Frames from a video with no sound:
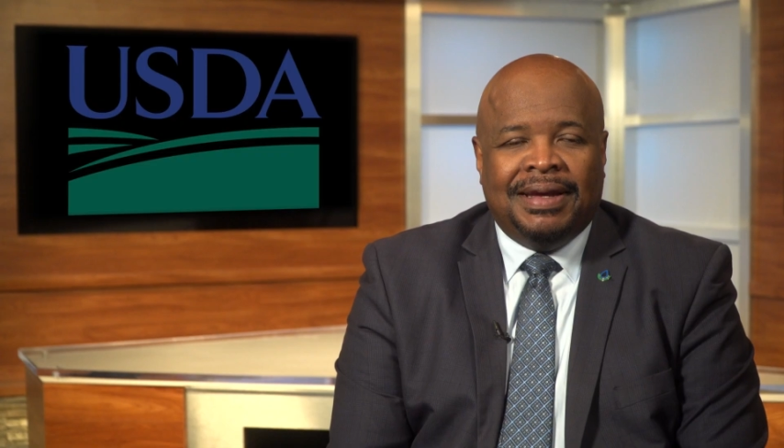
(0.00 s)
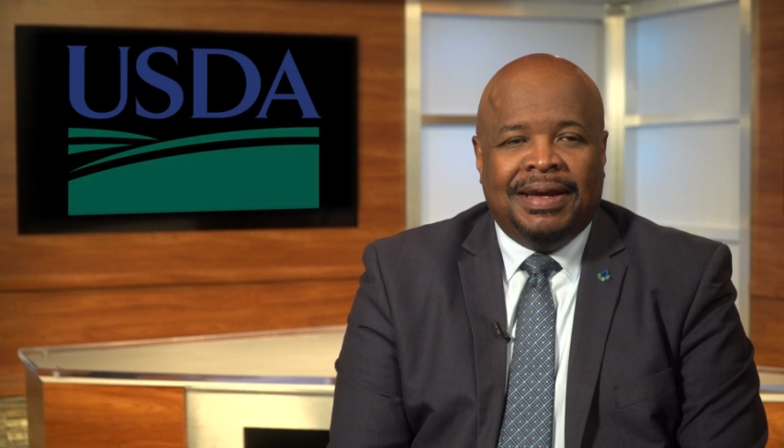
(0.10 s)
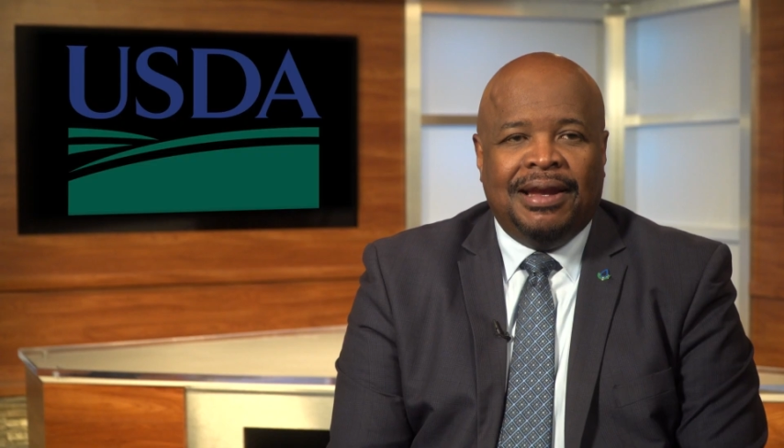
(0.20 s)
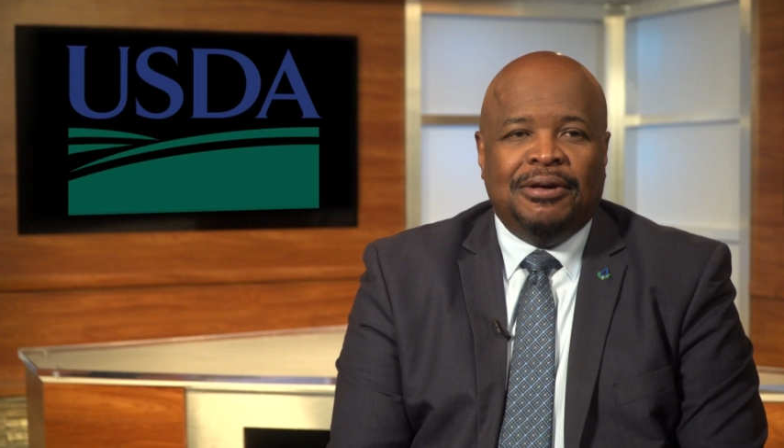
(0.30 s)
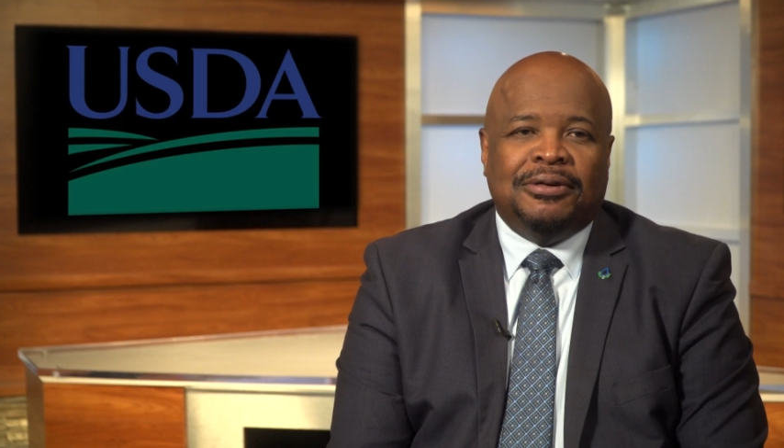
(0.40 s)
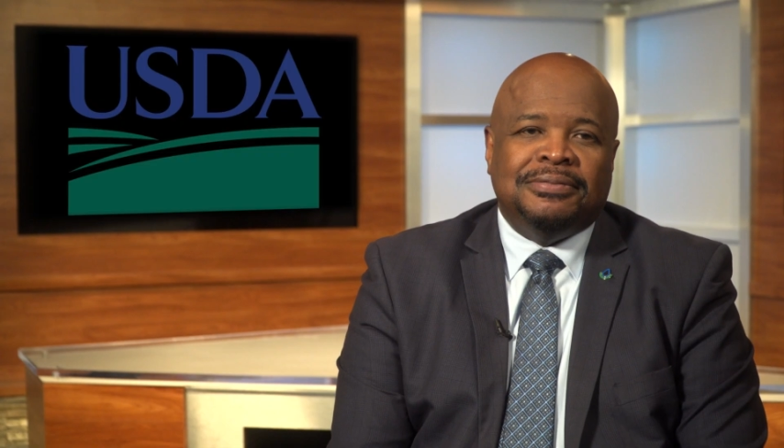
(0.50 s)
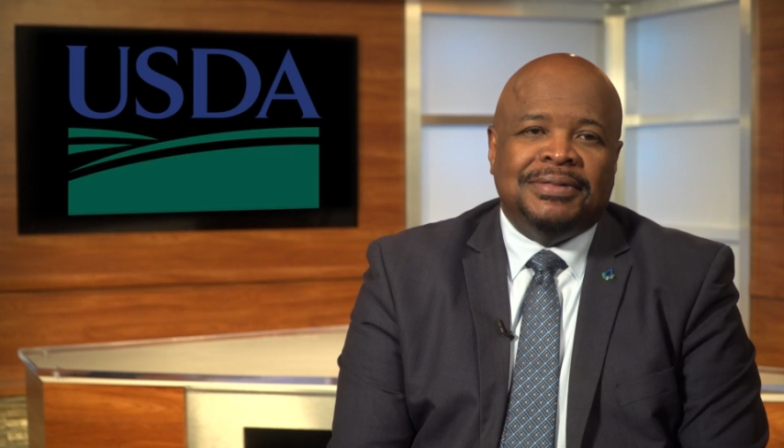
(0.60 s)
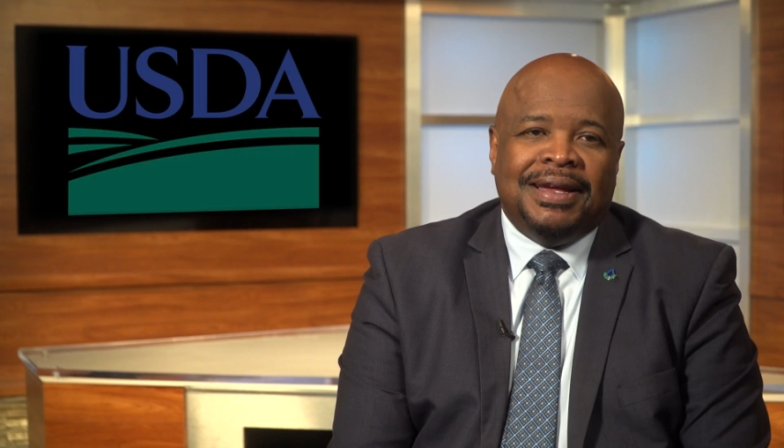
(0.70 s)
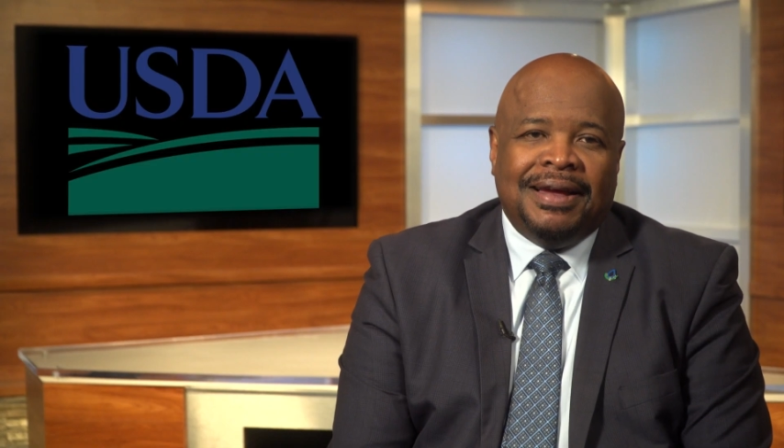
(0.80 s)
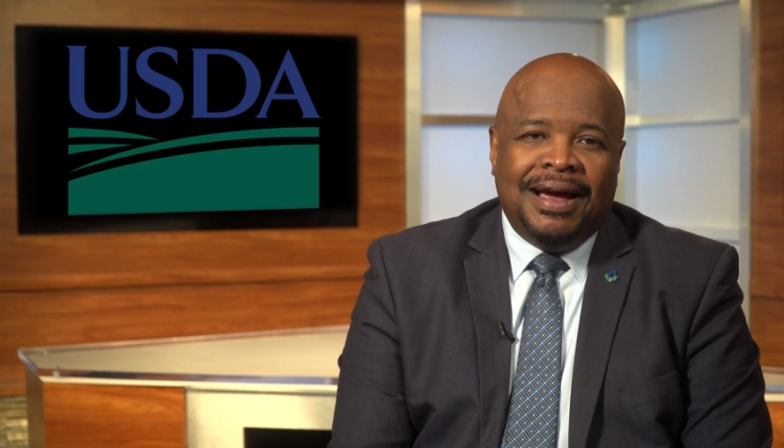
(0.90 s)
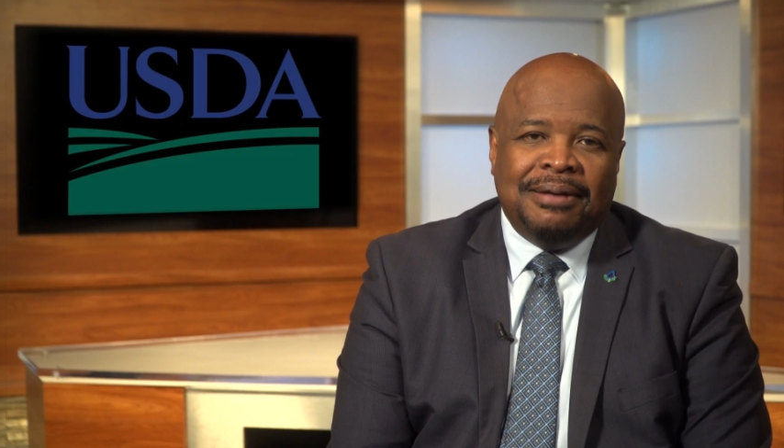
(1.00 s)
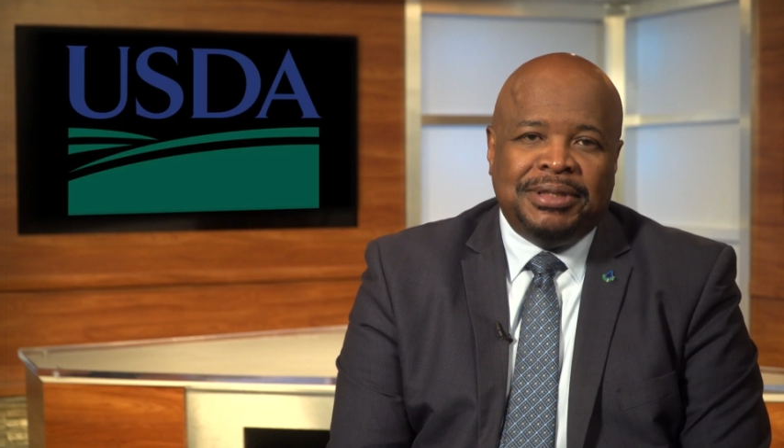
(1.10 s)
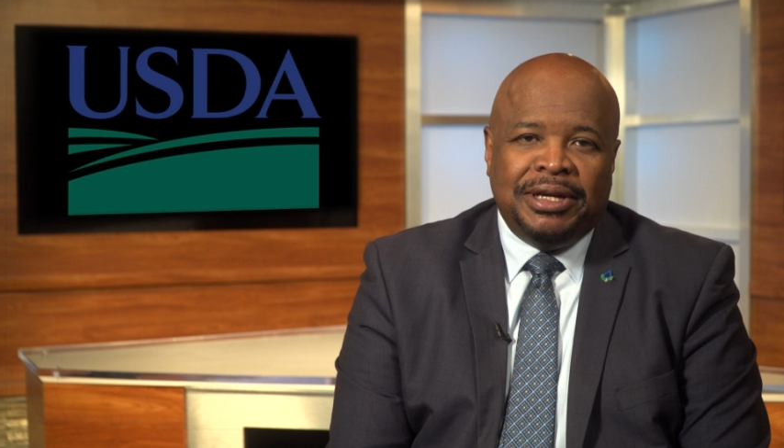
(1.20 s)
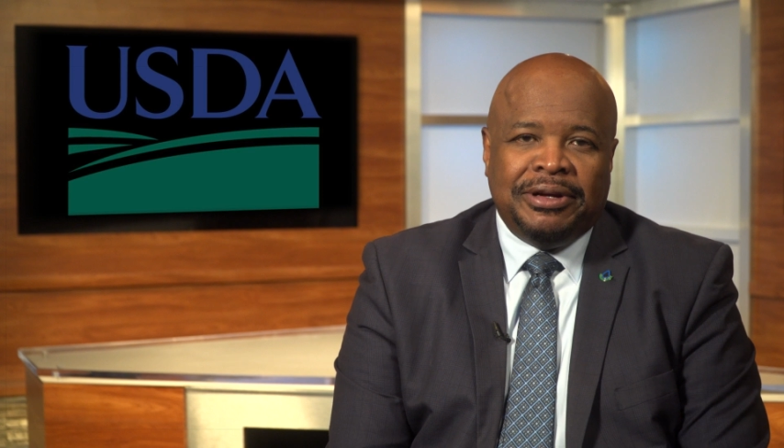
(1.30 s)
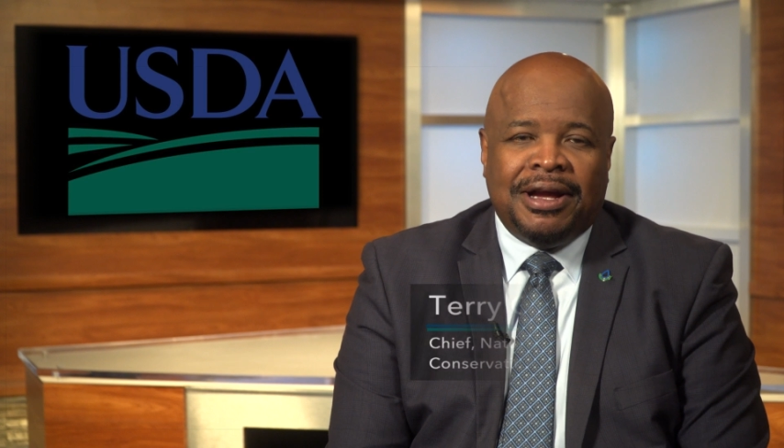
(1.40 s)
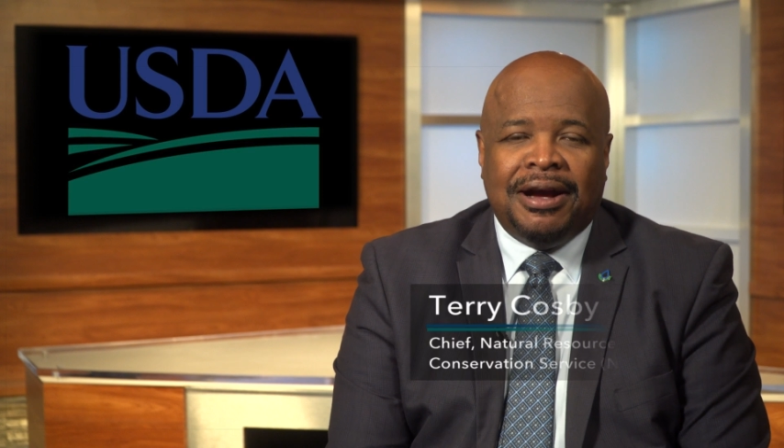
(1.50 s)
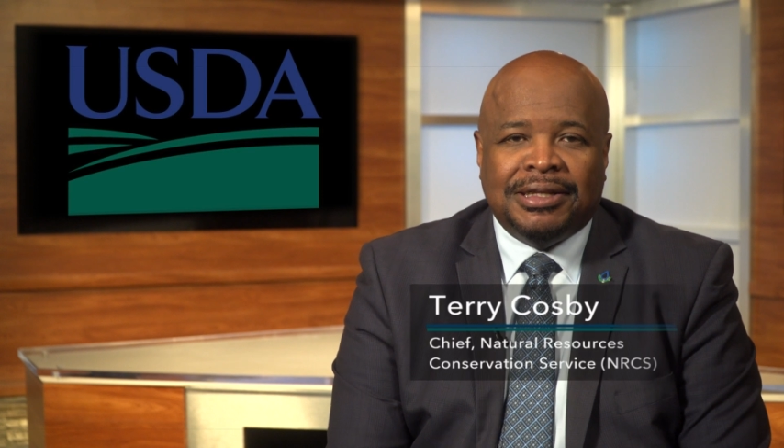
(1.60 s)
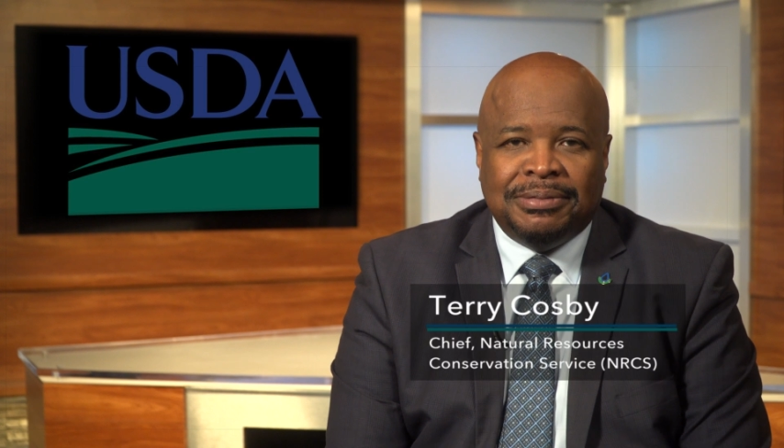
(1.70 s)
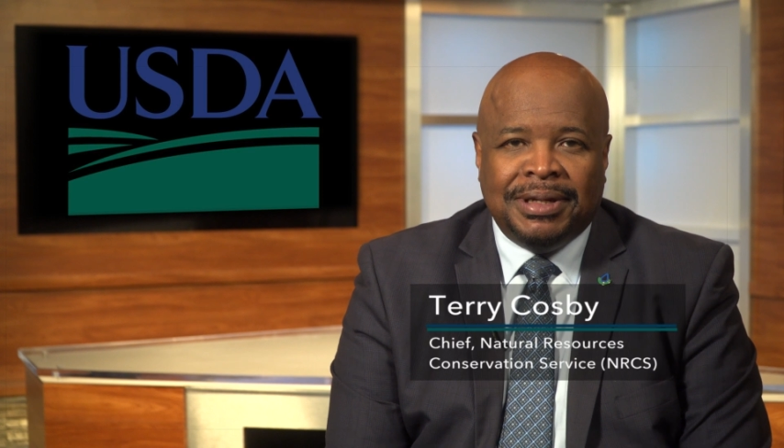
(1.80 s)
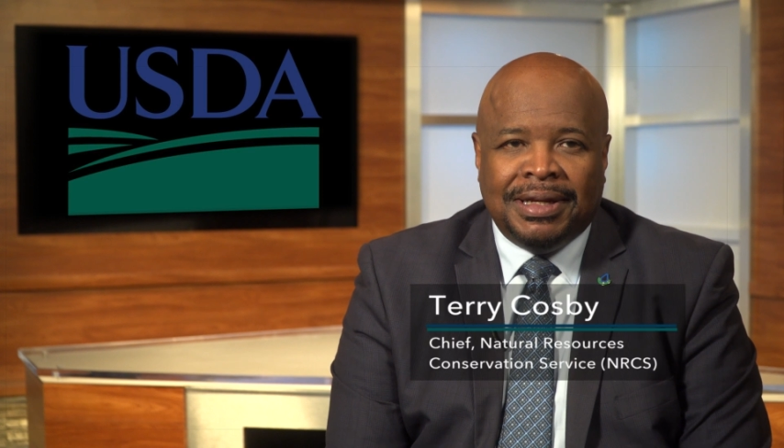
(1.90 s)
Hello, I'm Terry
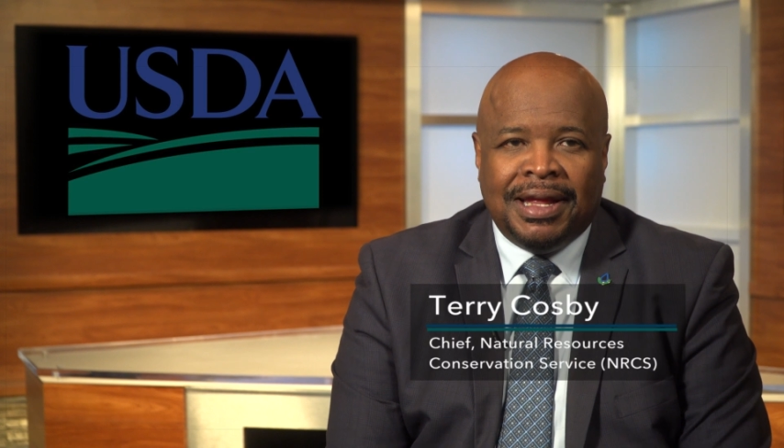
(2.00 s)
Cosby,